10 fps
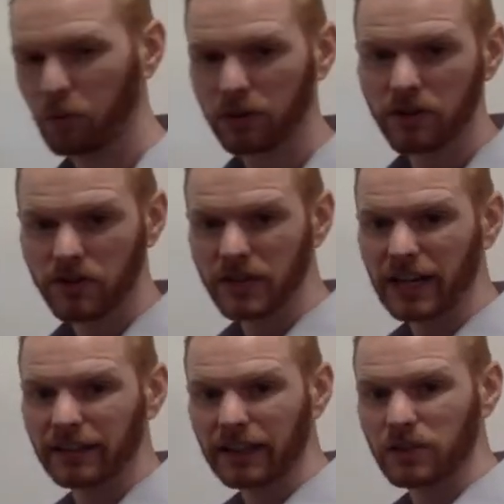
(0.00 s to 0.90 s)
what are the
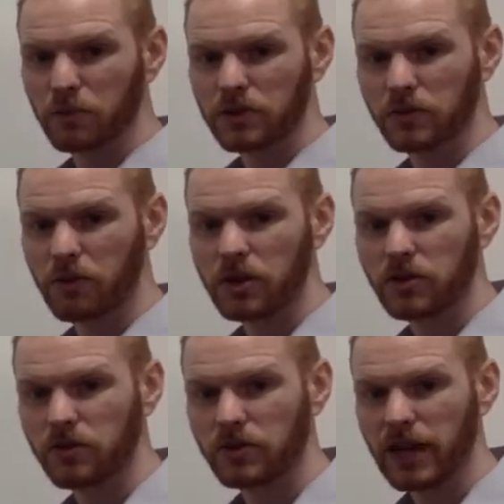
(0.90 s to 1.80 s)
side lengths? What's the
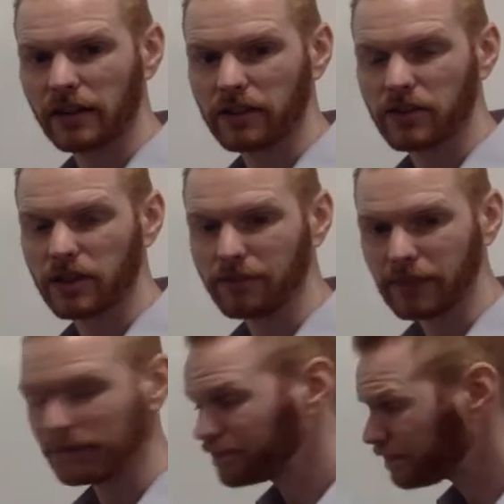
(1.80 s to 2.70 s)
ratio of the side lengths going to
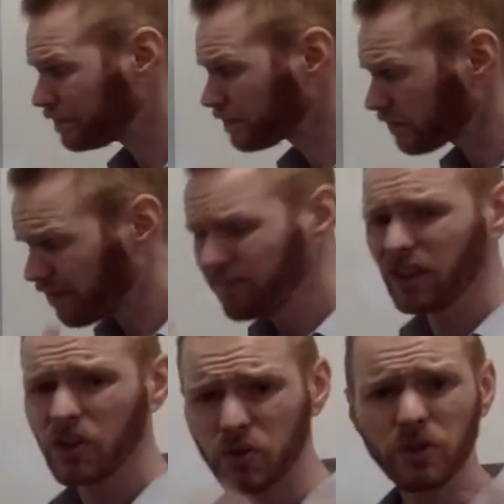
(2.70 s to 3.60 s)
be?
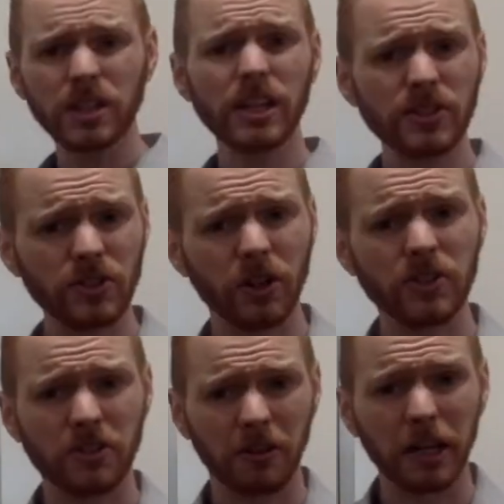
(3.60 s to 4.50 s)
So it
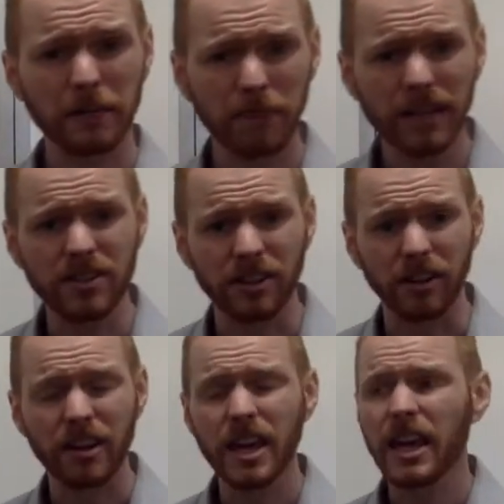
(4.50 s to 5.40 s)
starts creating a buzz here.
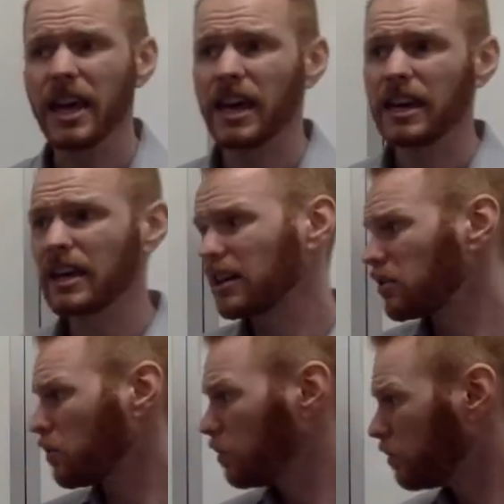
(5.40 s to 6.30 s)

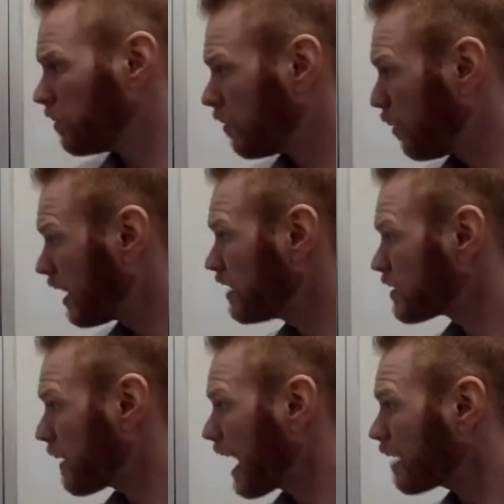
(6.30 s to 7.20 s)
And what ends
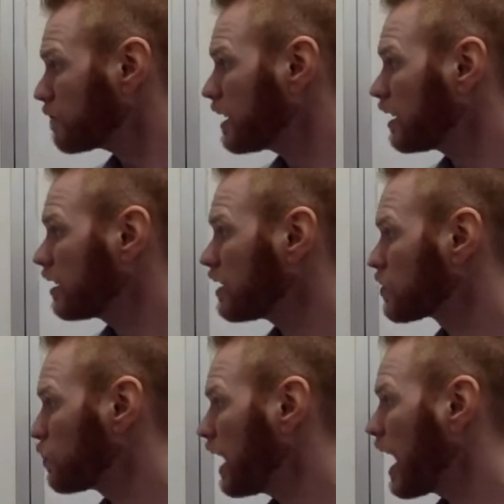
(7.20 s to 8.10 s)
up happening
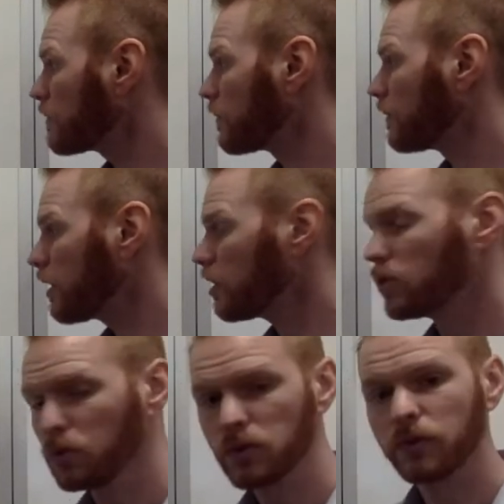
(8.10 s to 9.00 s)
is we have a very
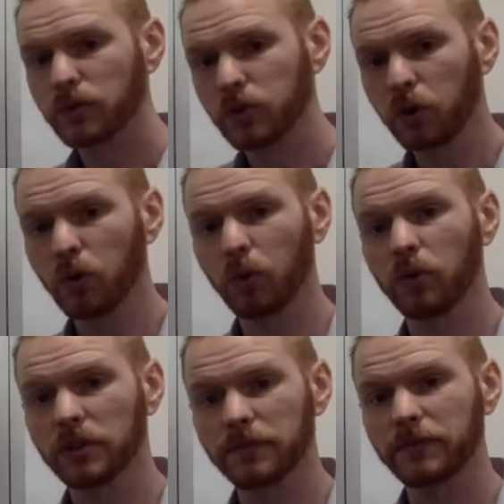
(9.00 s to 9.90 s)
useful
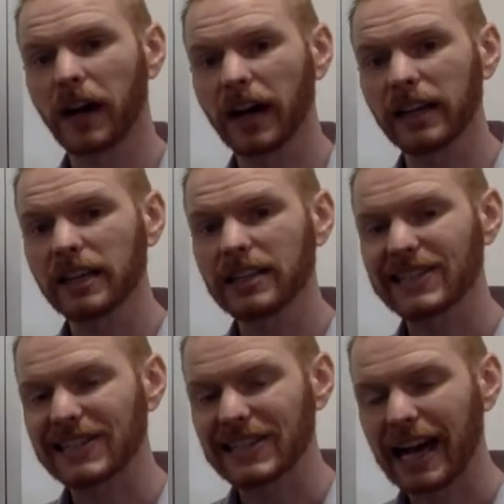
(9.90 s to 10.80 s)
tool to find
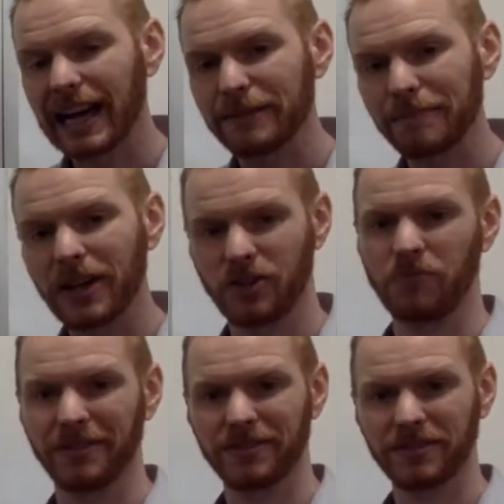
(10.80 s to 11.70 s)
side
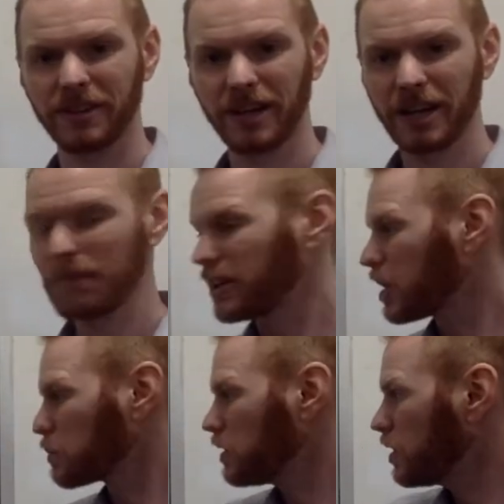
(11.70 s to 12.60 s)
measurements
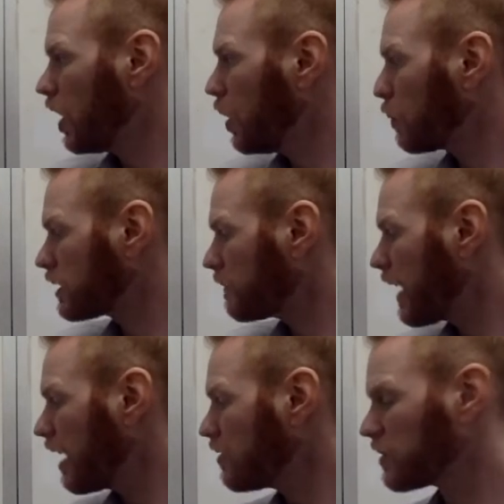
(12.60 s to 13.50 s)
because we know what the
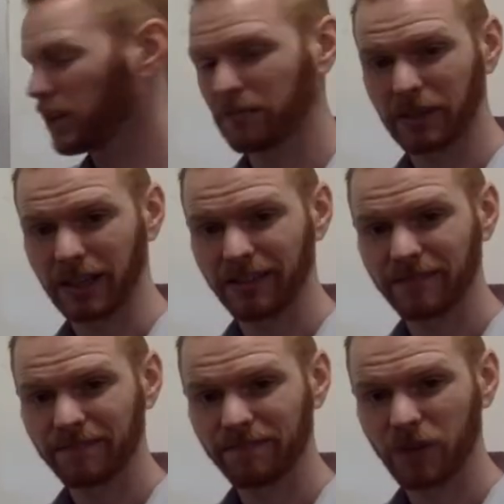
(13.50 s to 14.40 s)
value is going to be
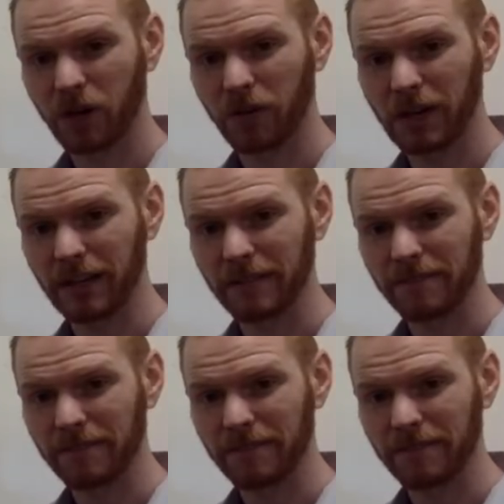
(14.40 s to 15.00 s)
already.